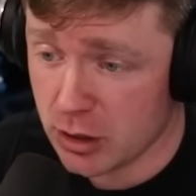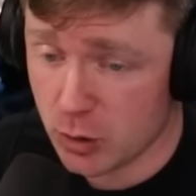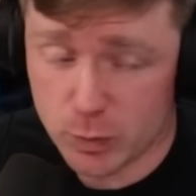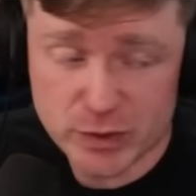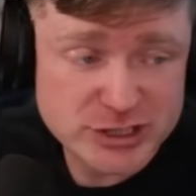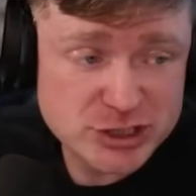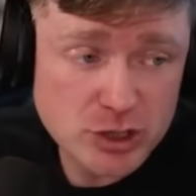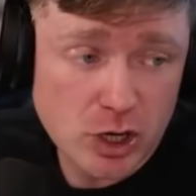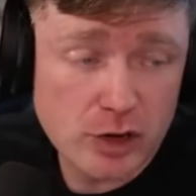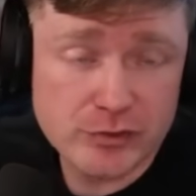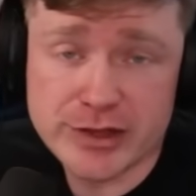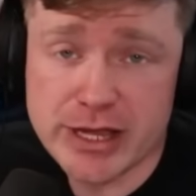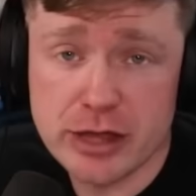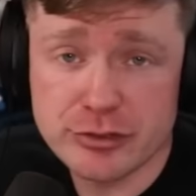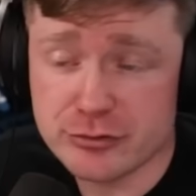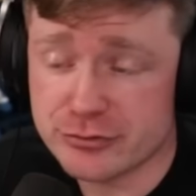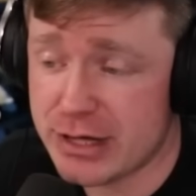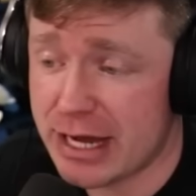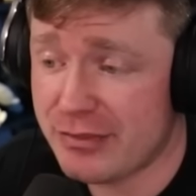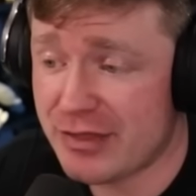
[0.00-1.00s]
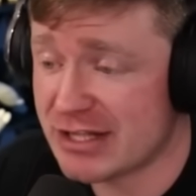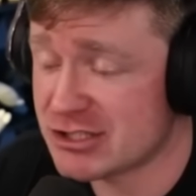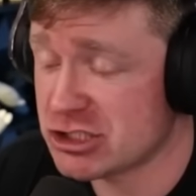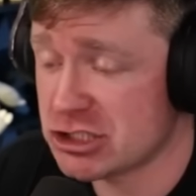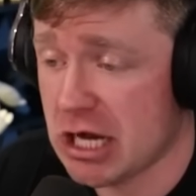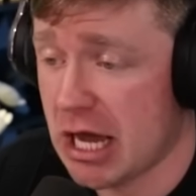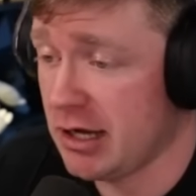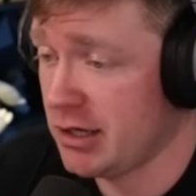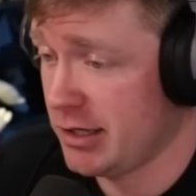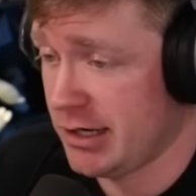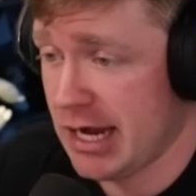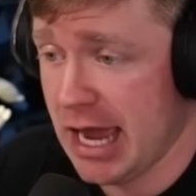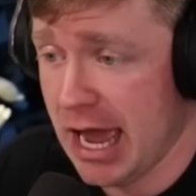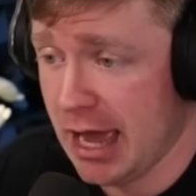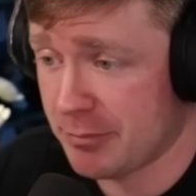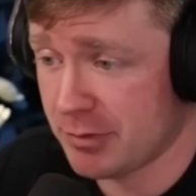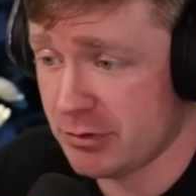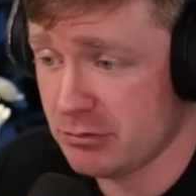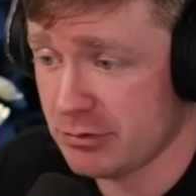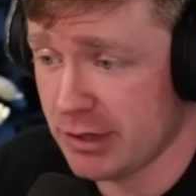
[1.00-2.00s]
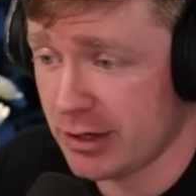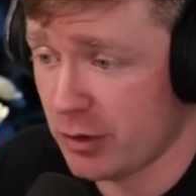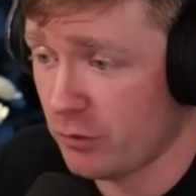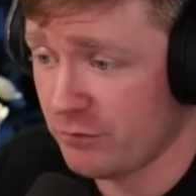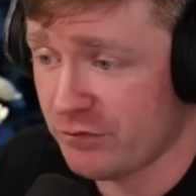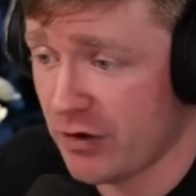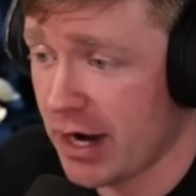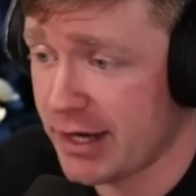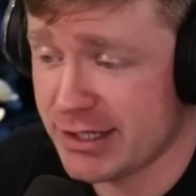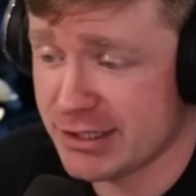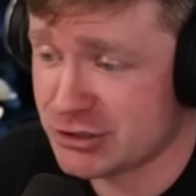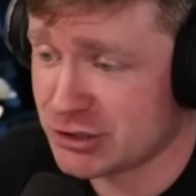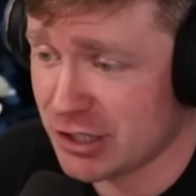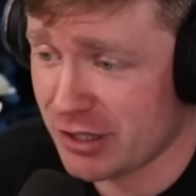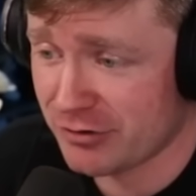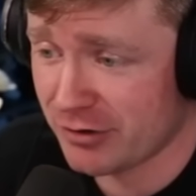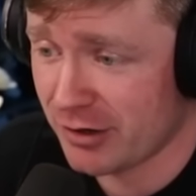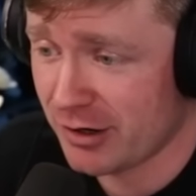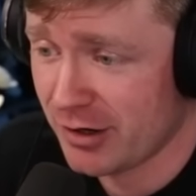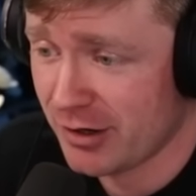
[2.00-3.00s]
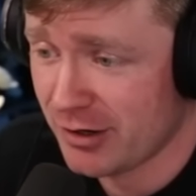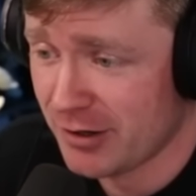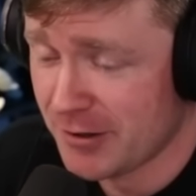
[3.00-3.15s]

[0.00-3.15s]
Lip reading: we saw the other day that's not gonna happen. They don't fight each other.